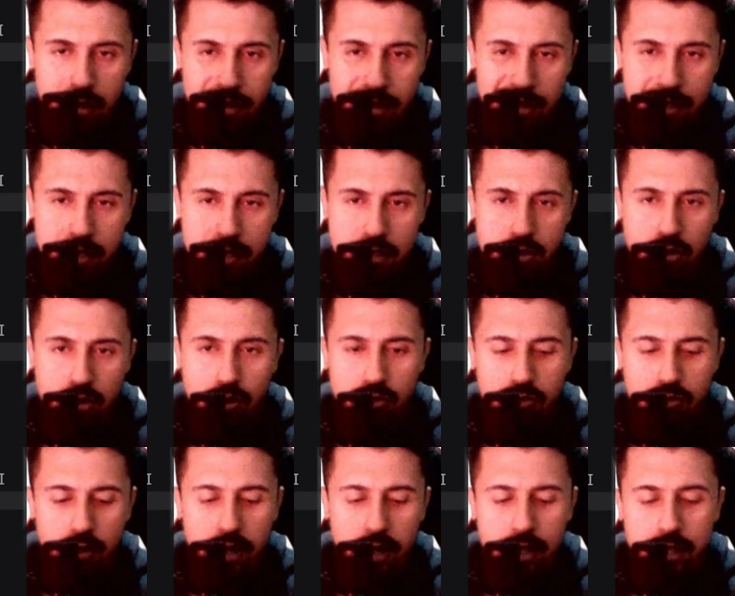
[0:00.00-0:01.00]
this code
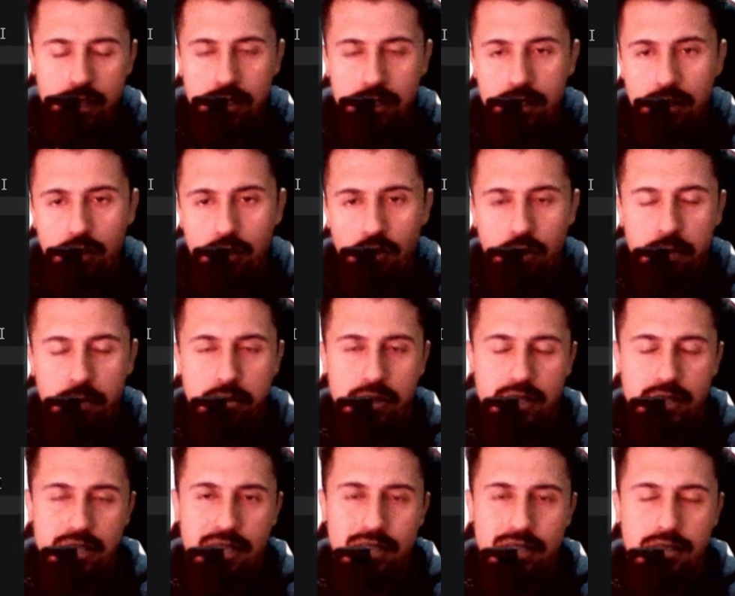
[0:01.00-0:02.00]
right here
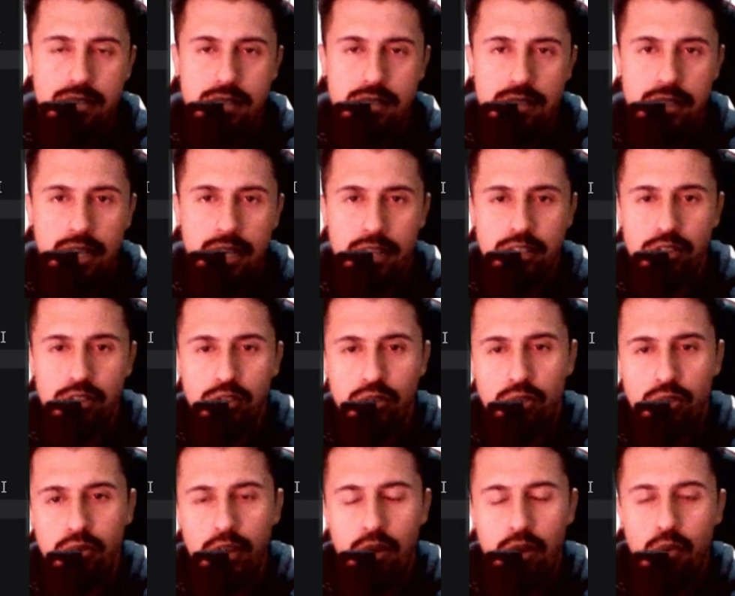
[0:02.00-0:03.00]
represents that your
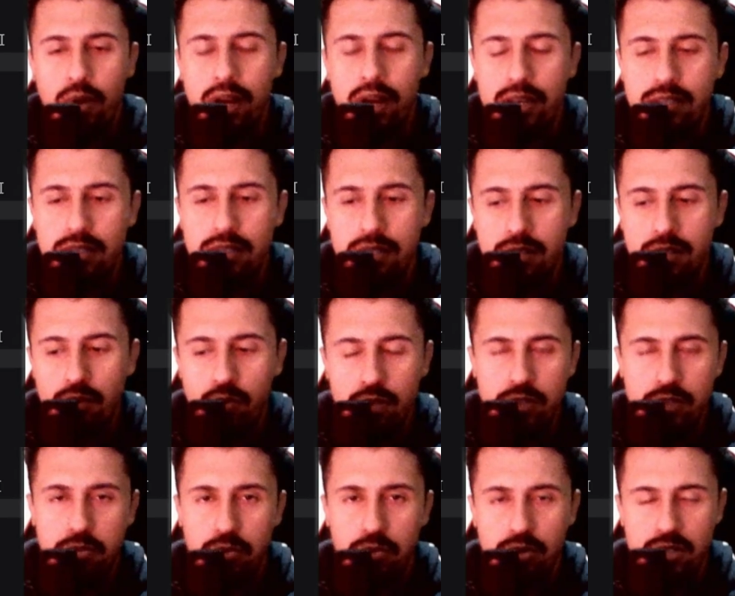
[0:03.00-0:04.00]
request was
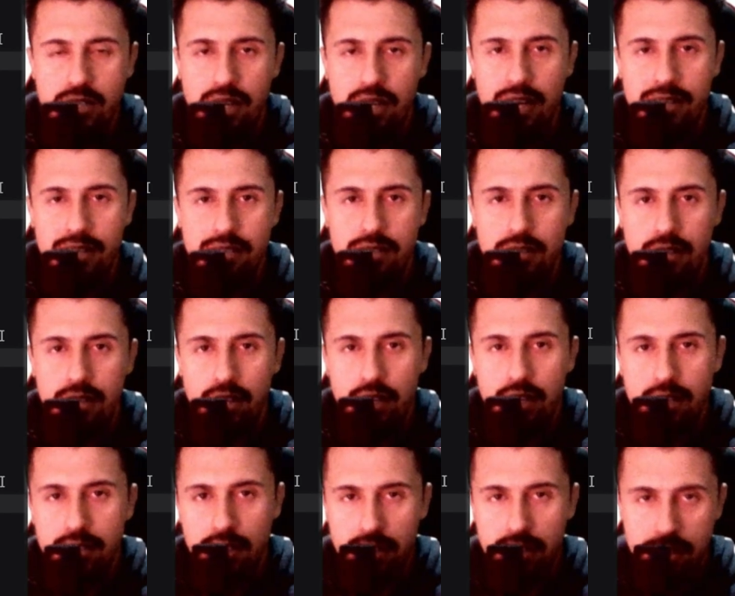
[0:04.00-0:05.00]
processed
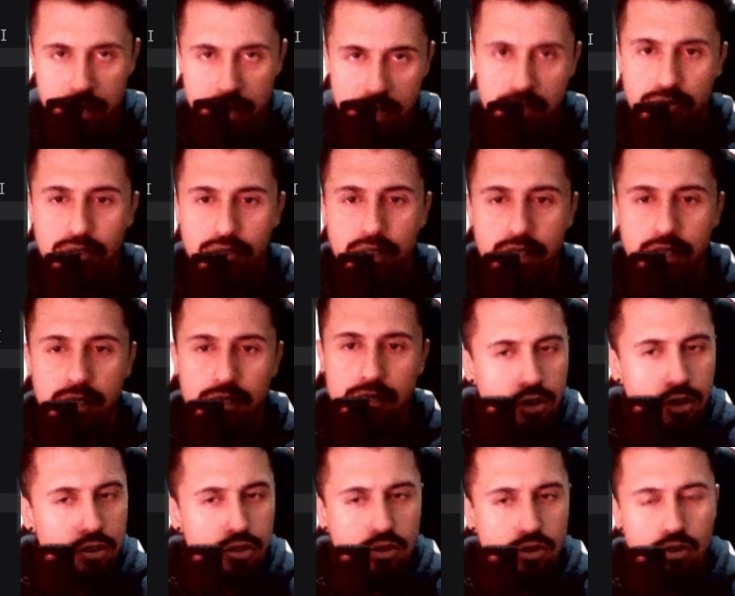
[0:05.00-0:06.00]
successfully.
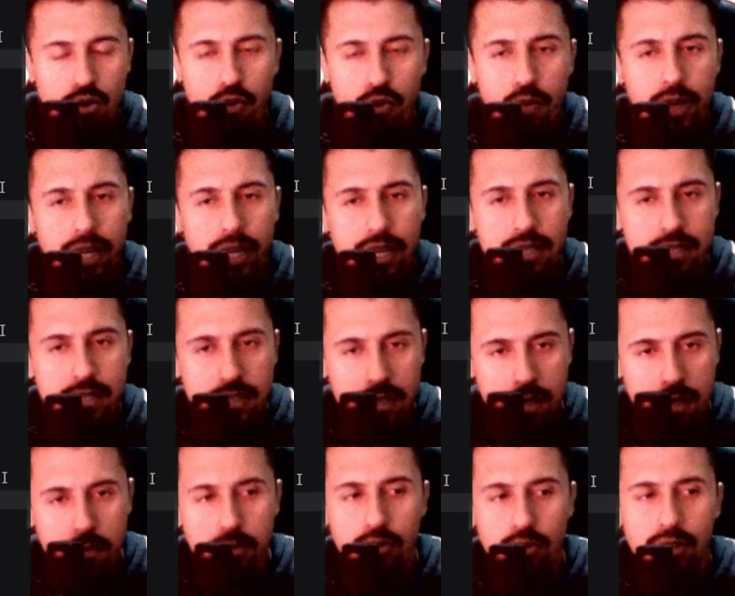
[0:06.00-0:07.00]
So we can
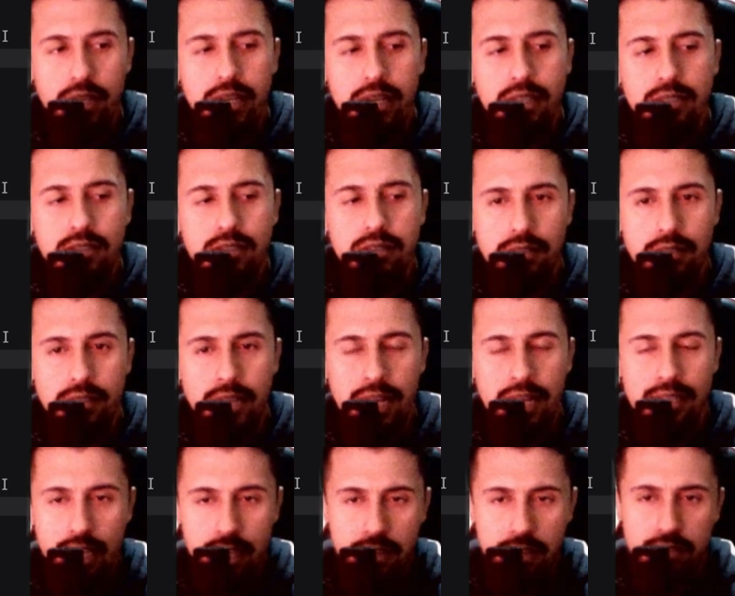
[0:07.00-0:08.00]
simulate that
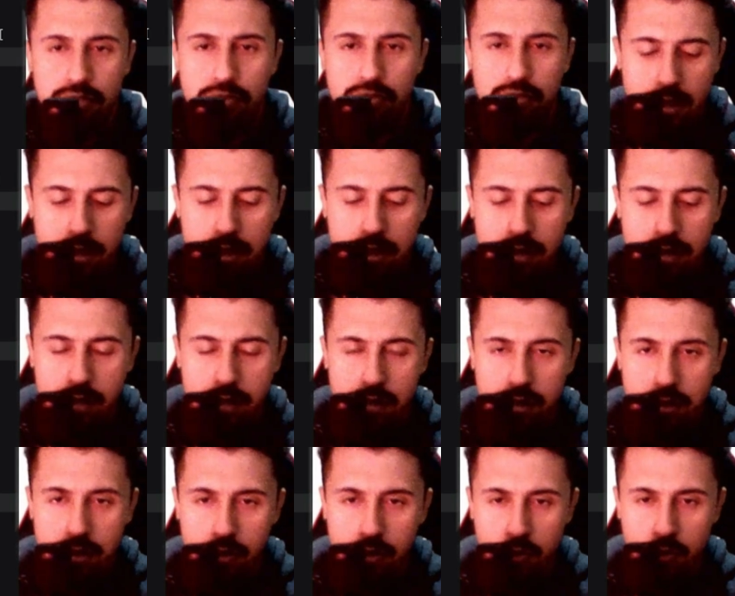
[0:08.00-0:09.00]
if the
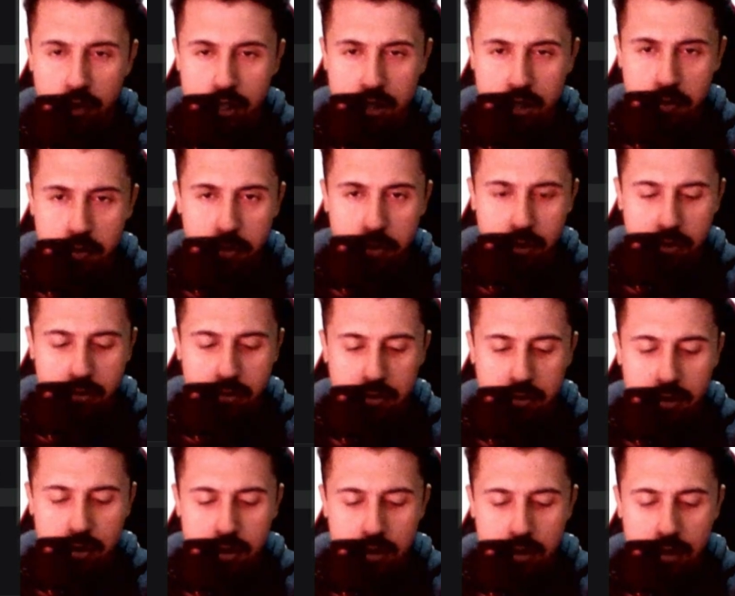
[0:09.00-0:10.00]

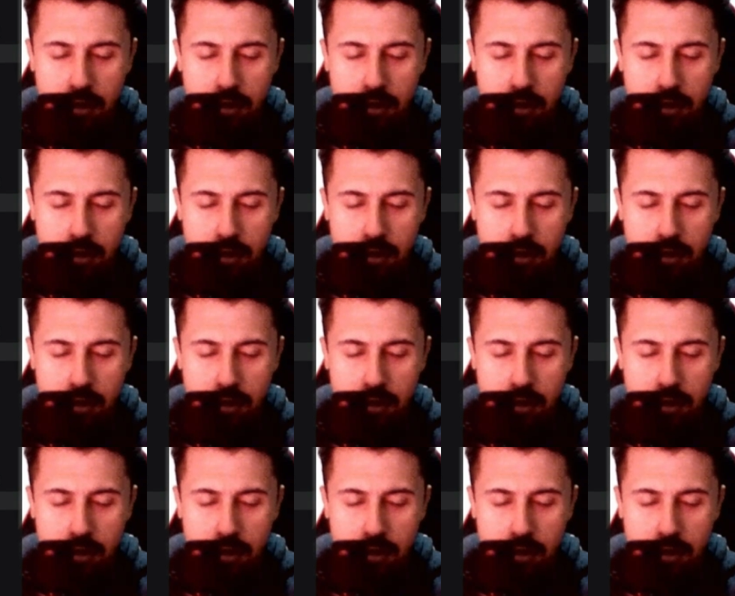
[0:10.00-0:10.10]
response